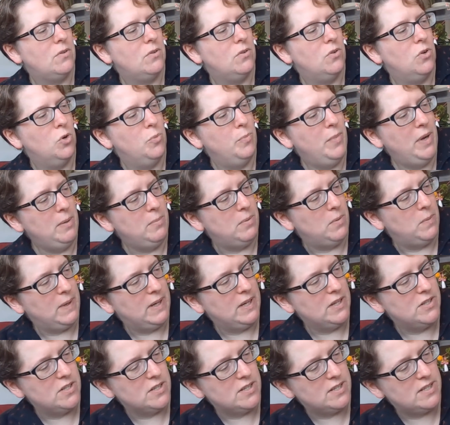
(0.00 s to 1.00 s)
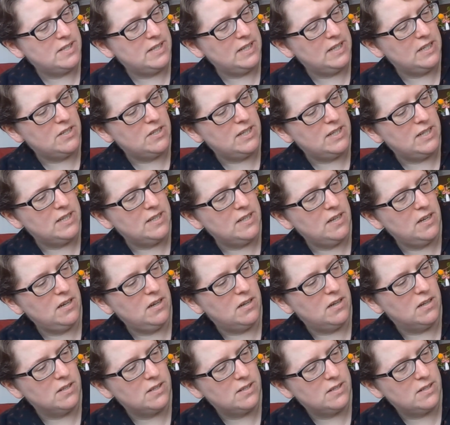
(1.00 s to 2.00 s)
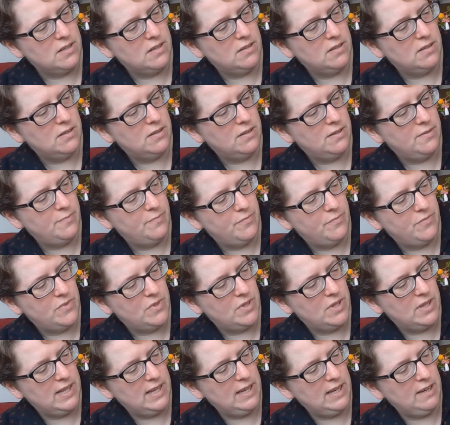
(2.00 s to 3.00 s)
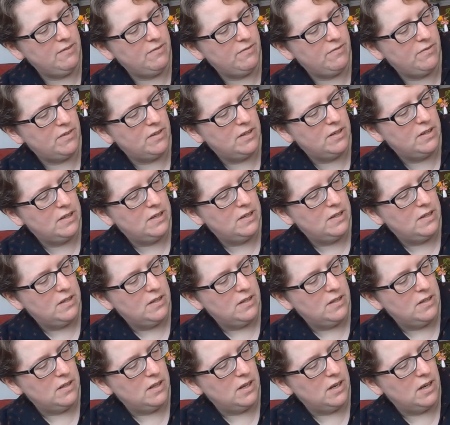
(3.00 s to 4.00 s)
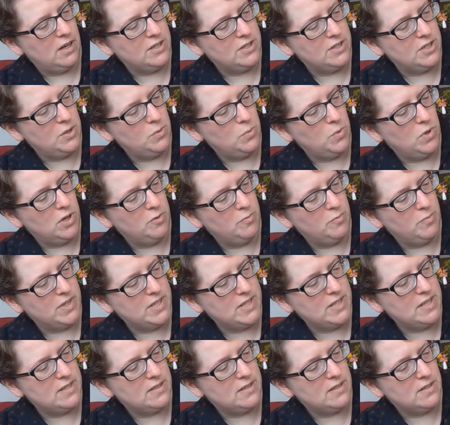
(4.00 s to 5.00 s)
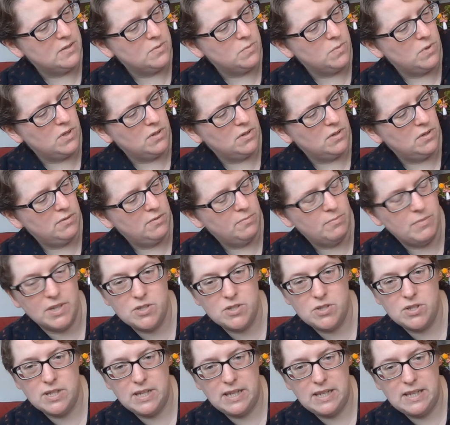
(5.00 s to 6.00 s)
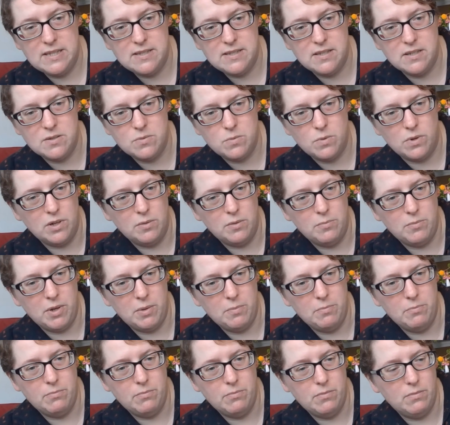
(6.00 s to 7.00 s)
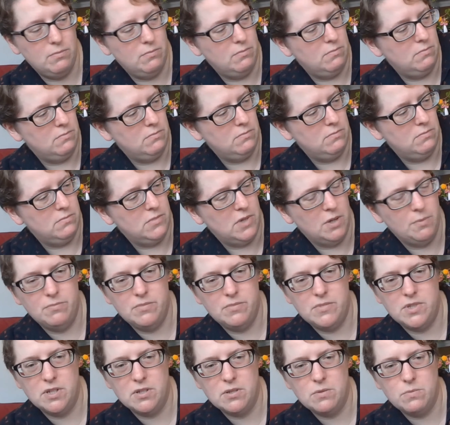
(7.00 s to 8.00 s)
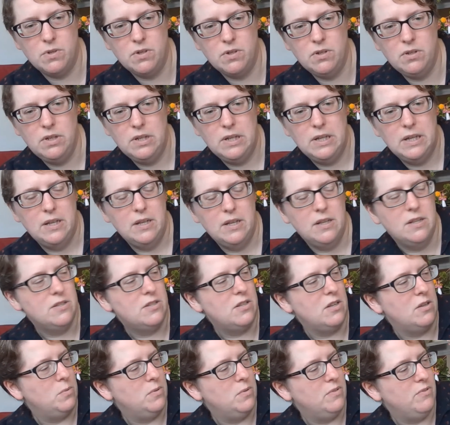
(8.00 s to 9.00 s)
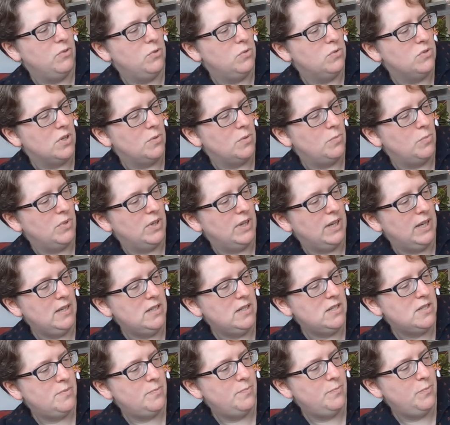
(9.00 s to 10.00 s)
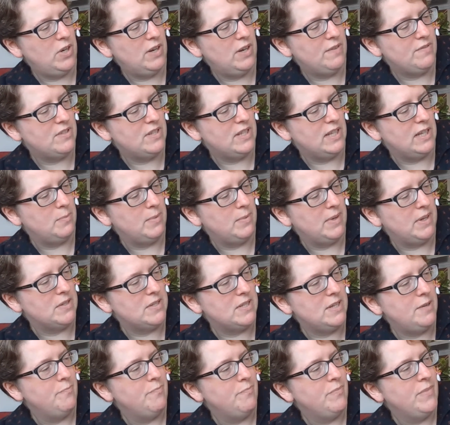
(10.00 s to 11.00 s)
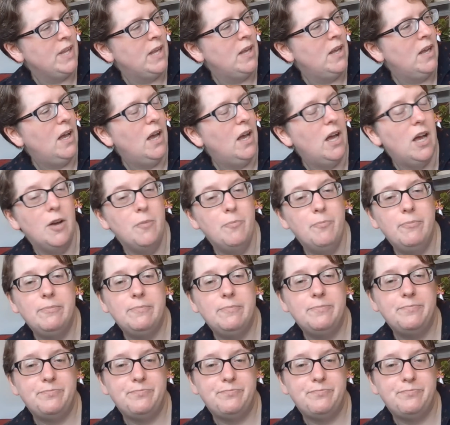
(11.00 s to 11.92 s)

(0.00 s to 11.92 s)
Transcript: Or maybe we could just stitch these hearts and leave, like I do one, my sister does one, my niece does one, and my mum does one, so we've all done one each. We'll have to think about it. It